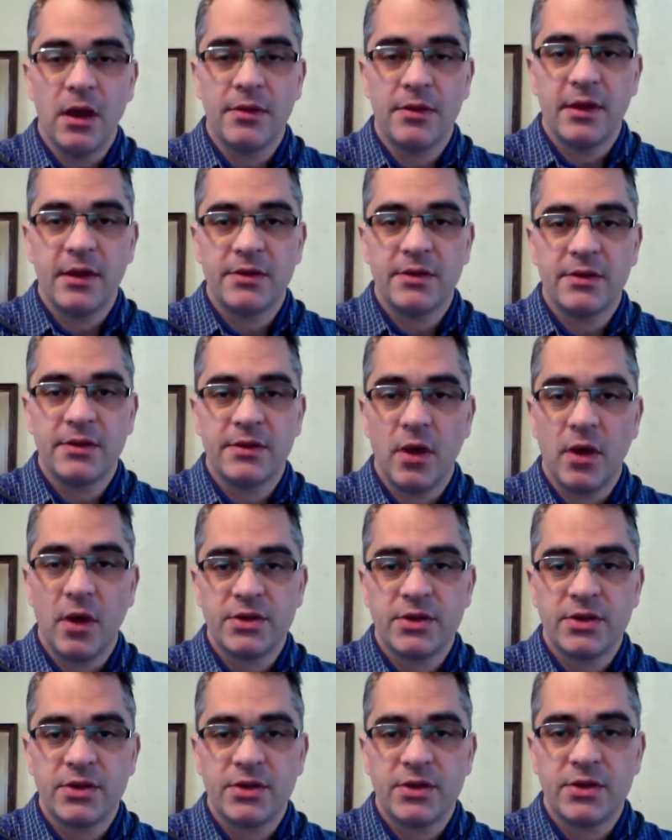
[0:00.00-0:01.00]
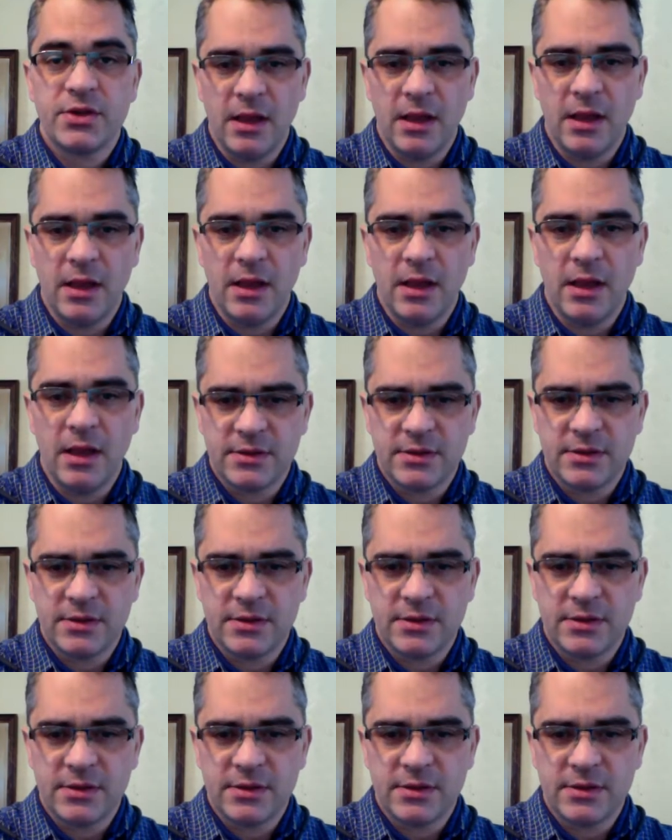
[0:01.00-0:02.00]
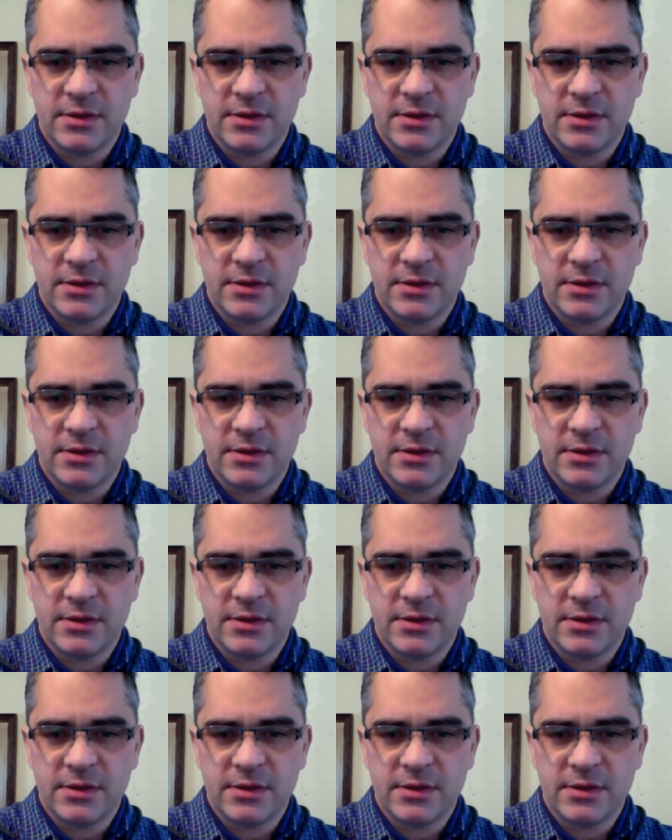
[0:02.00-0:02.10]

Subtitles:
Thanks for watching. Like and subscribe.